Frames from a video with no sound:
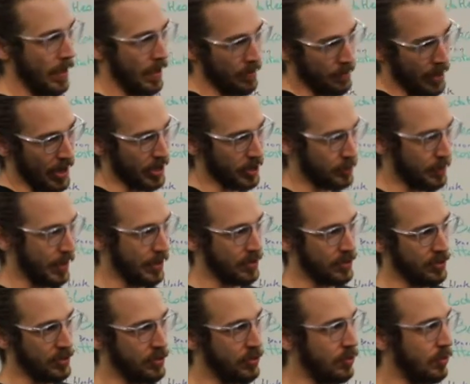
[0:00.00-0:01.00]
am I
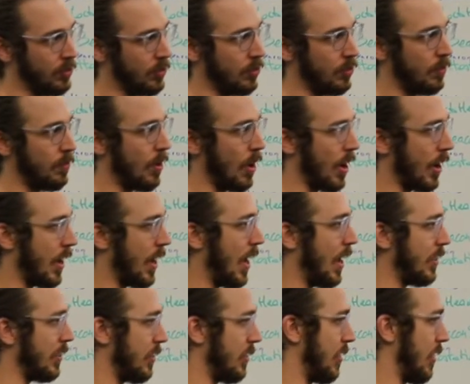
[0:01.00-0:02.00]
expected to
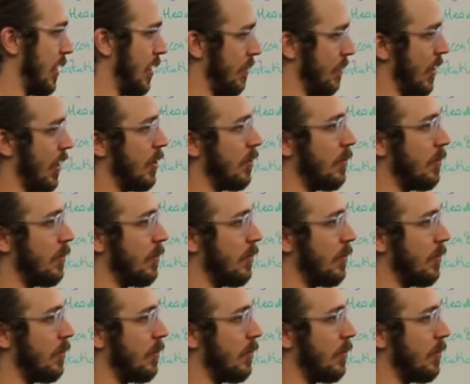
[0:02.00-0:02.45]
broadcast, like if I